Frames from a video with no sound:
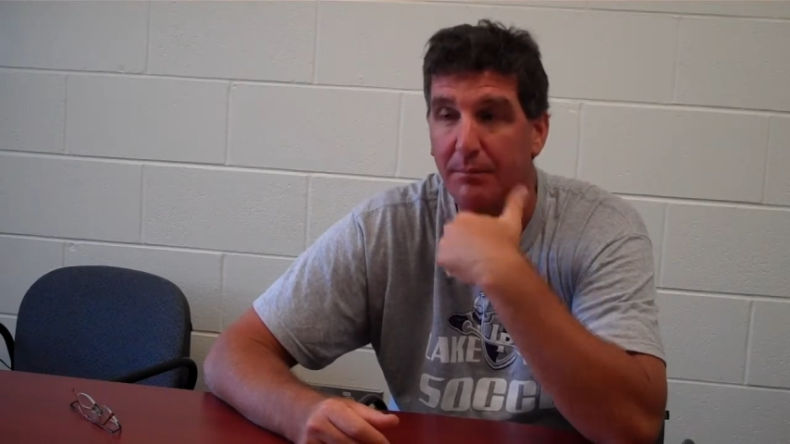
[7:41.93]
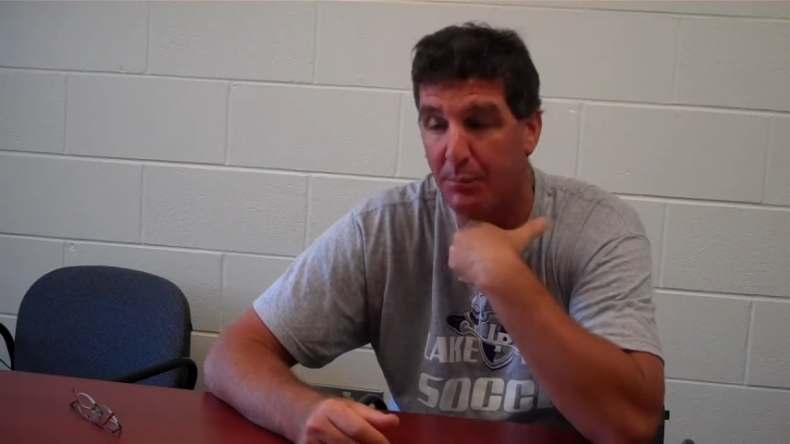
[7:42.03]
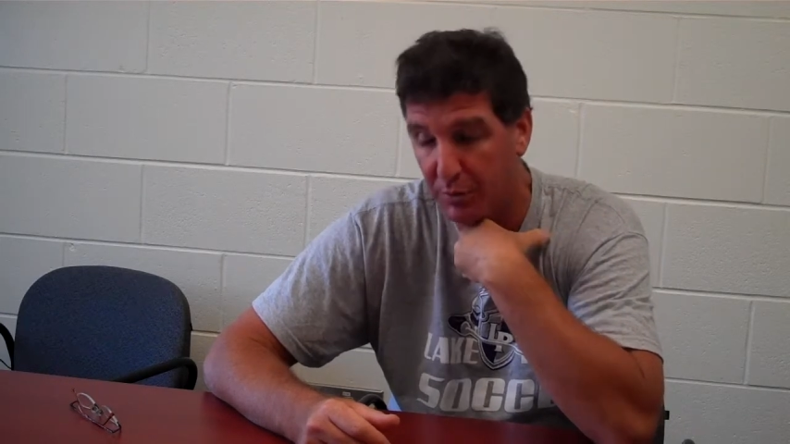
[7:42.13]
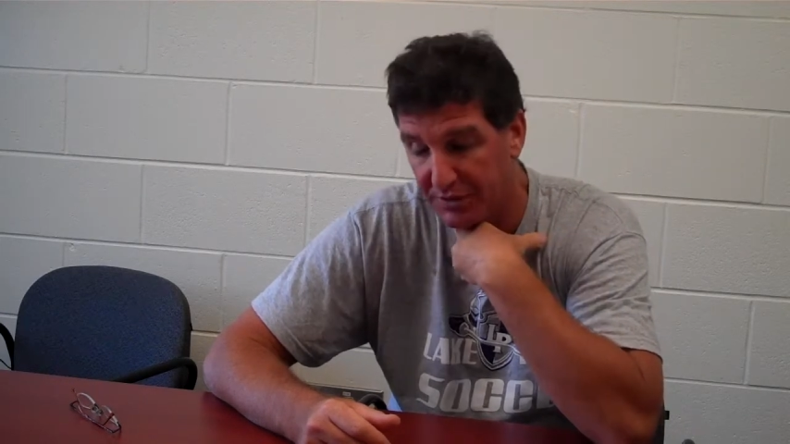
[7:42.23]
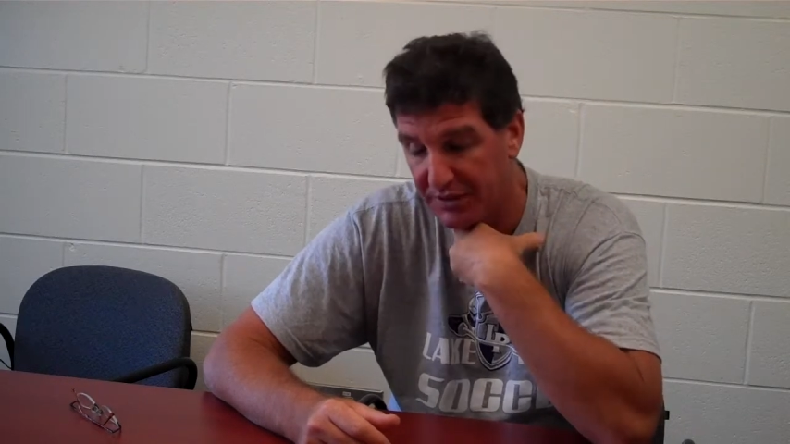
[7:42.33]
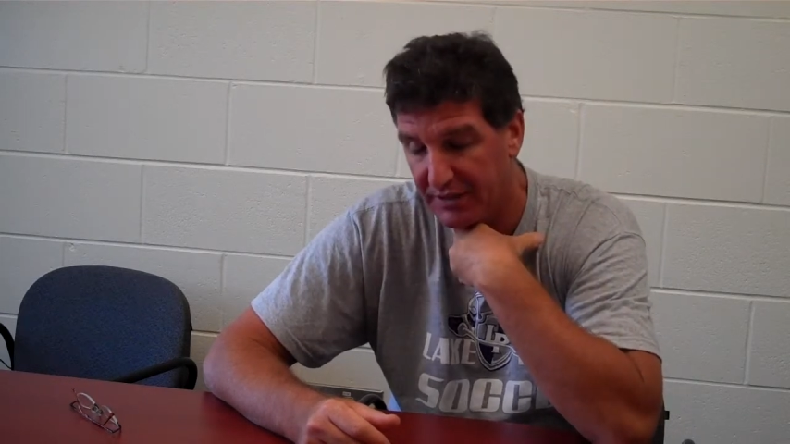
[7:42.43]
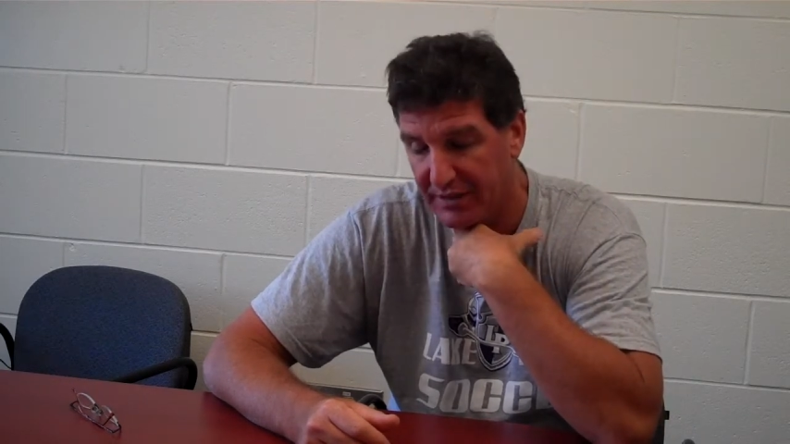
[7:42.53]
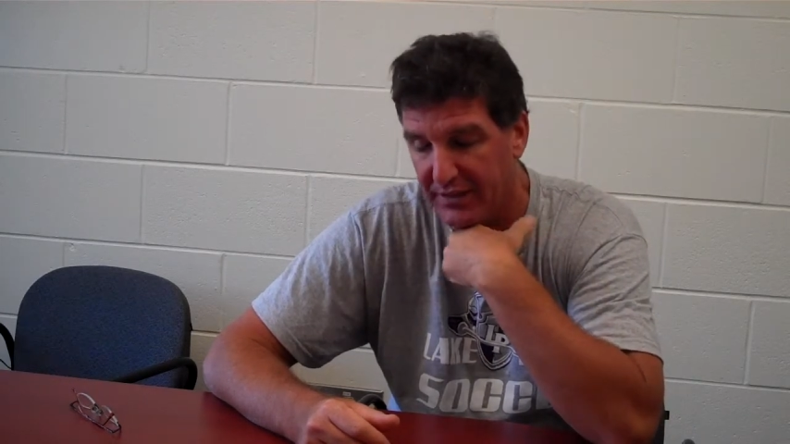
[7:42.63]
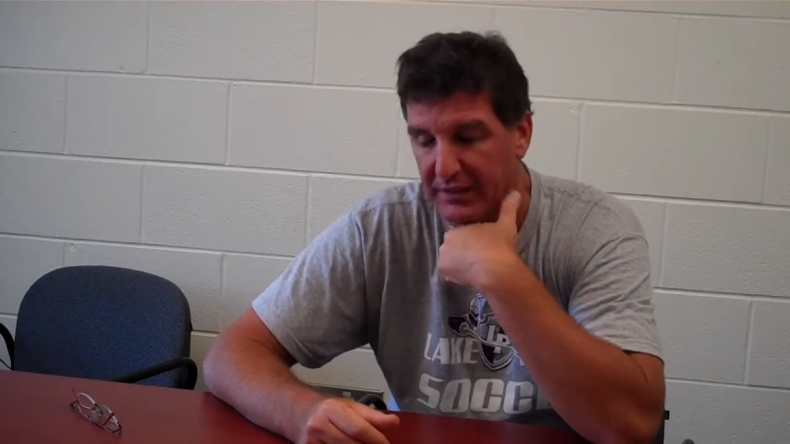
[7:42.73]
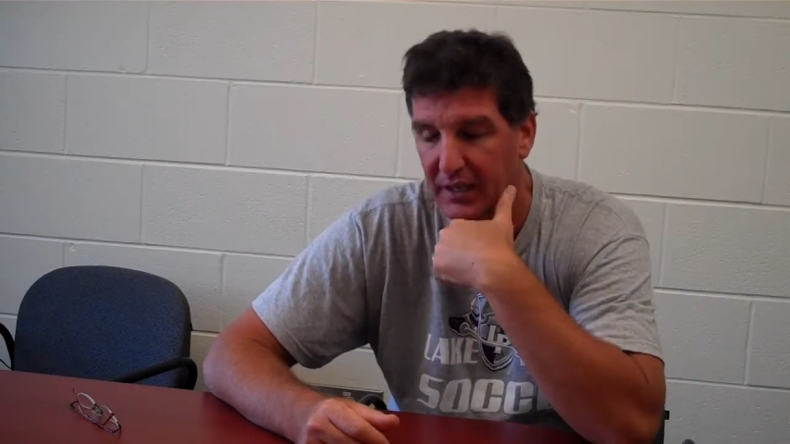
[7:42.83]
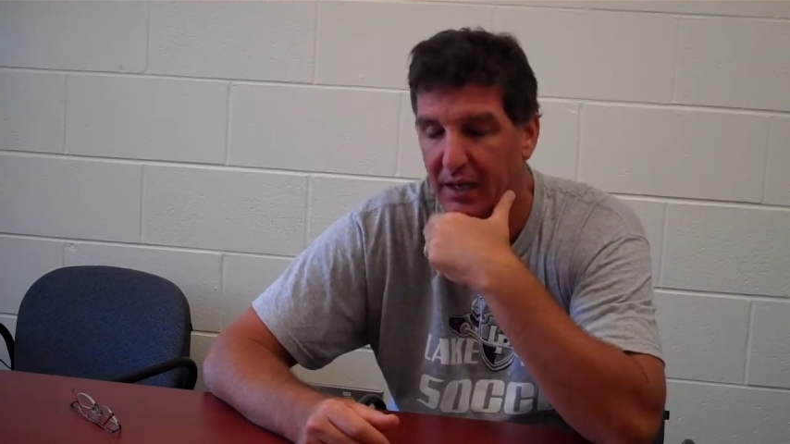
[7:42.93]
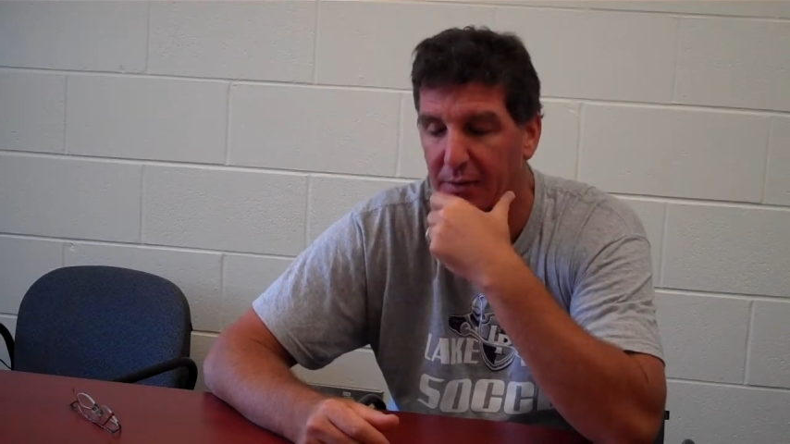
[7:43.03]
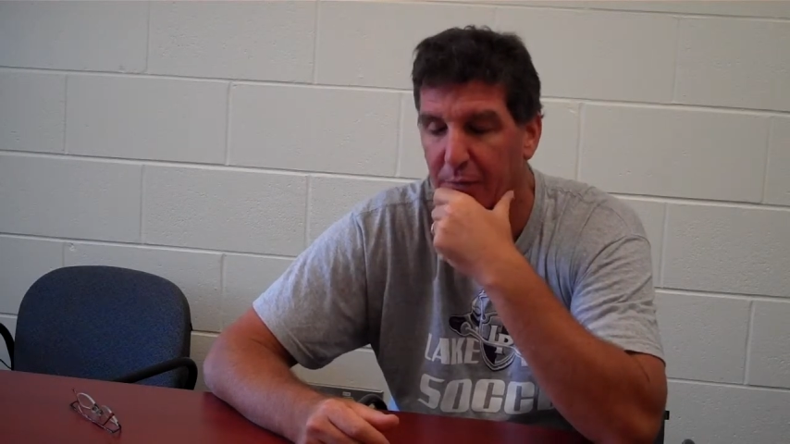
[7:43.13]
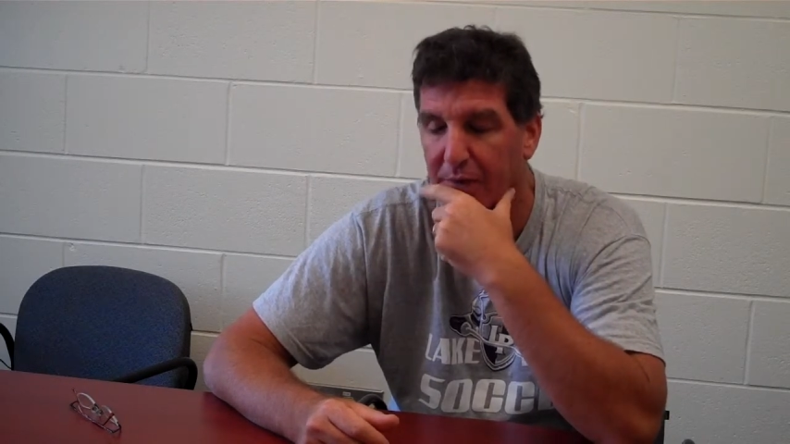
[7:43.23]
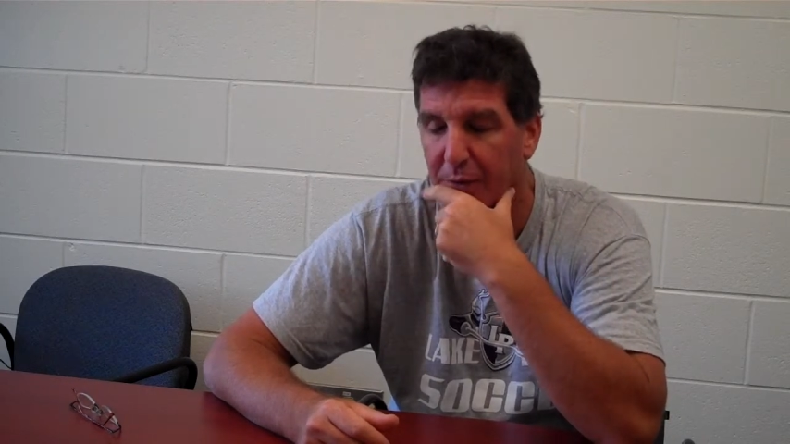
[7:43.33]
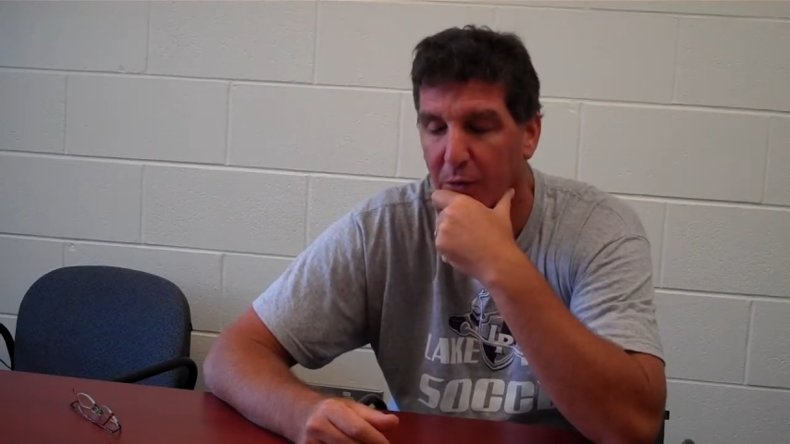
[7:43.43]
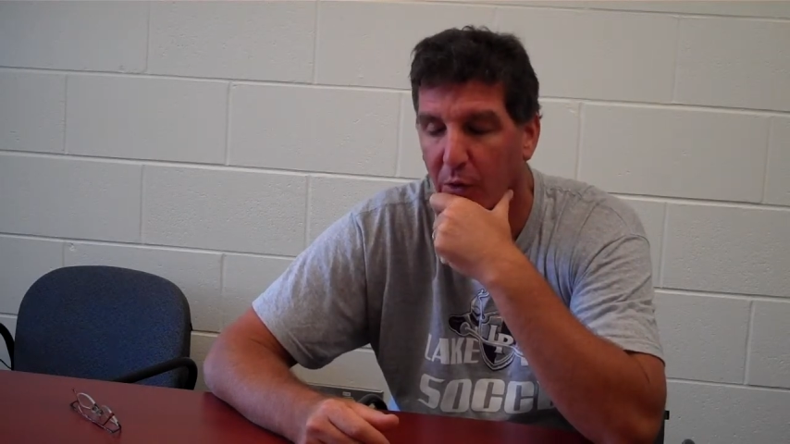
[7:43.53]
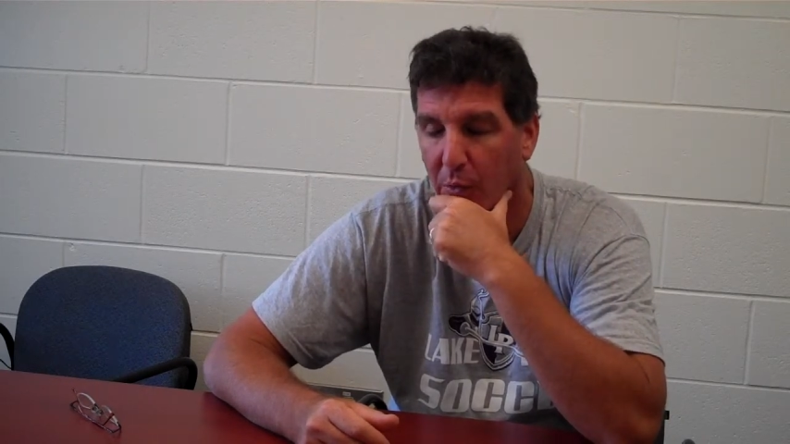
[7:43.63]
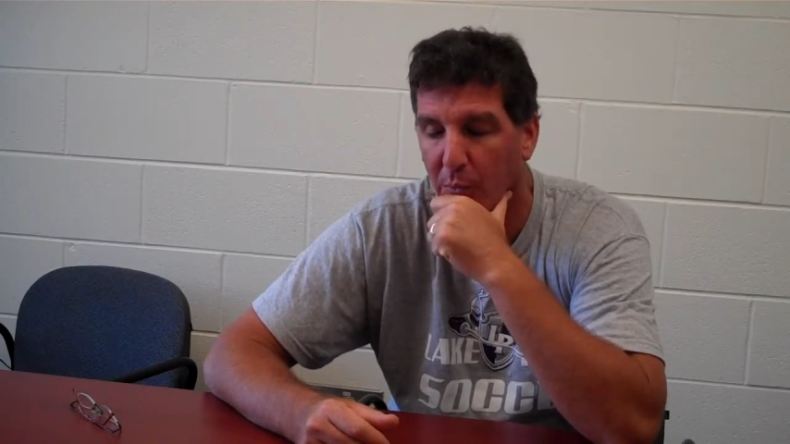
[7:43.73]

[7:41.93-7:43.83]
Personally, I'd rather go